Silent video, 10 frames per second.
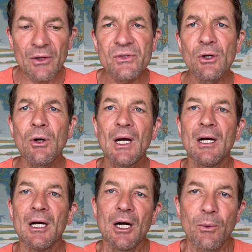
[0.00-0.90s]
So
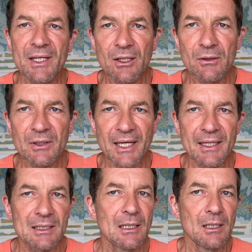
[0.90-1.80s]
when you look
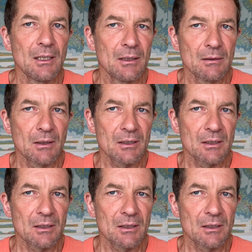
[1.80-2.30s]
at the